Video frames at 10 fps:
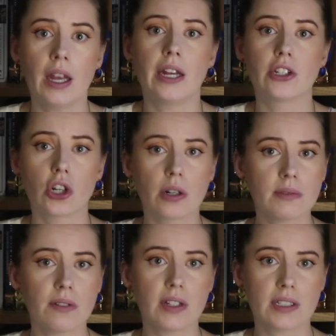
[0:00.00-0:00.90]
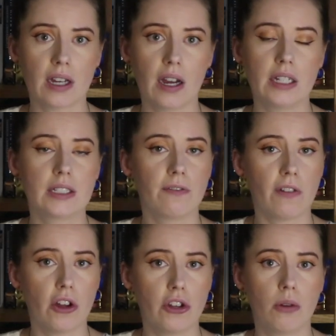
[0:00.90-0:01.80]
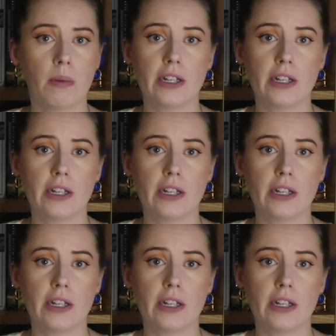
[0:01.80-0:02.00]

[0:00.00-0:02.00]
In terms of the size, volume,